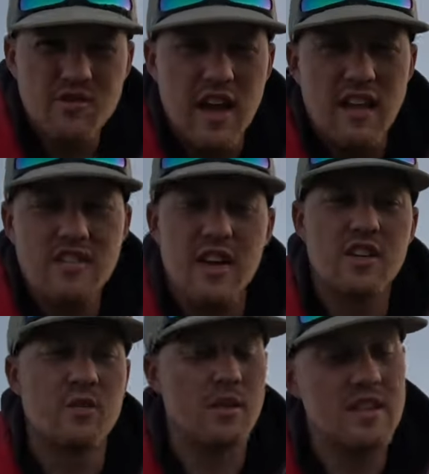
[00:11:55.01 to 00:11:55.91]
the fast
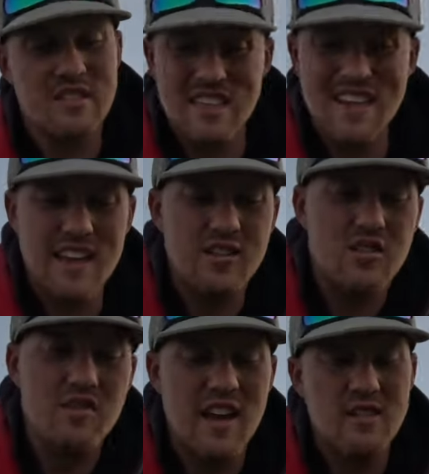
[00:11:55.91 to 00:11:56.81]
action. Well, this says
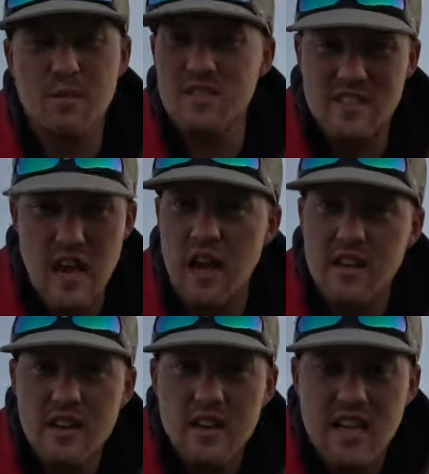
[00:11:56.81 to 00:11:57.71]
extra fast, but it's not.
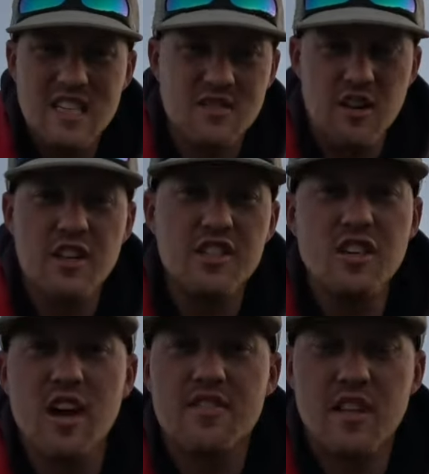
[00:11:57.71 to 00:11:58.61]
It has a very
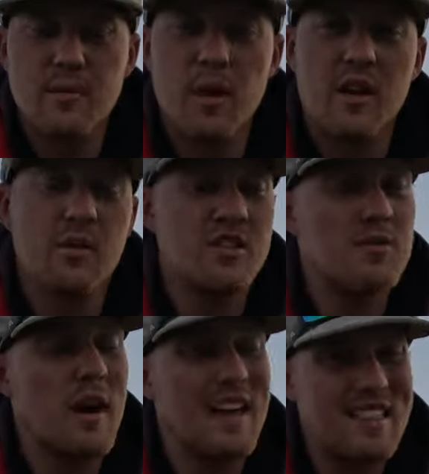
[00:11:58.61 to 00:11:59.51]
soft tip on it, which is
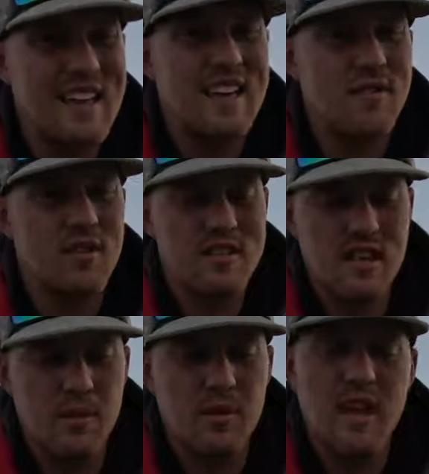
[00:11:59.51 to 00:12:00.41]
why I like it for this
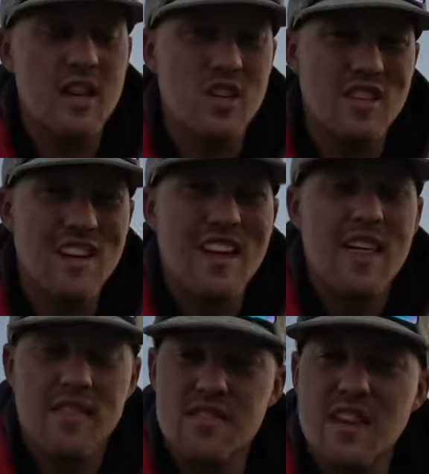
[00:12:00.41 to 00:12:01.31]
application.
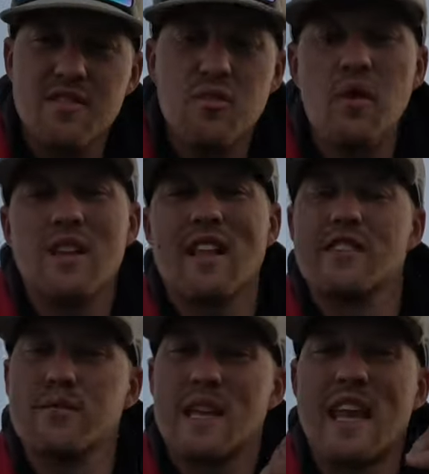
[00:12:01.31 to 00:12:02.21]
The 7-1
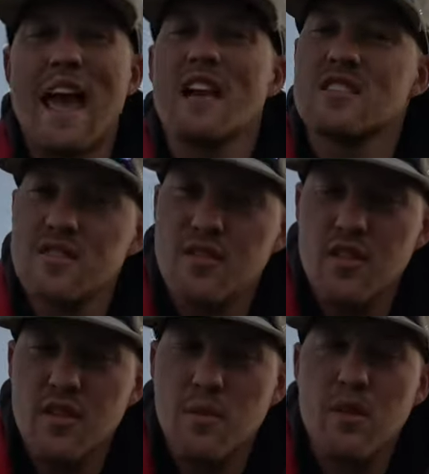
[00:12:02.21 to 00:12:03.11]
allows me to cast it
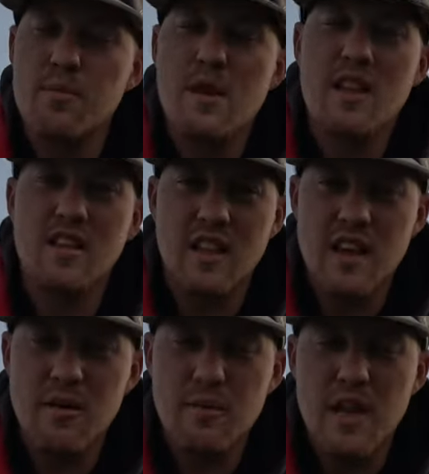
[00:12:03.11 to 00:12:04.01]
further with it being a
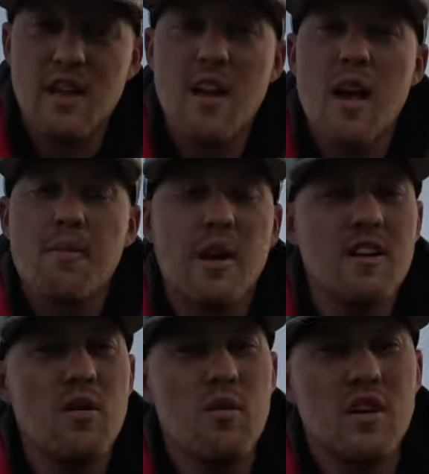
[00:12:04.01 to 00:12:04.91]
lighter bait, but I
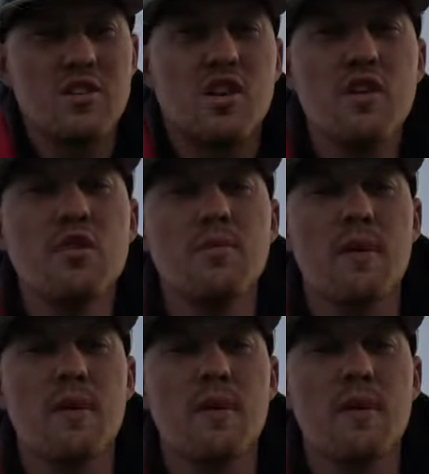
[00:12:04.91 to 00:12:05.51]
don't want too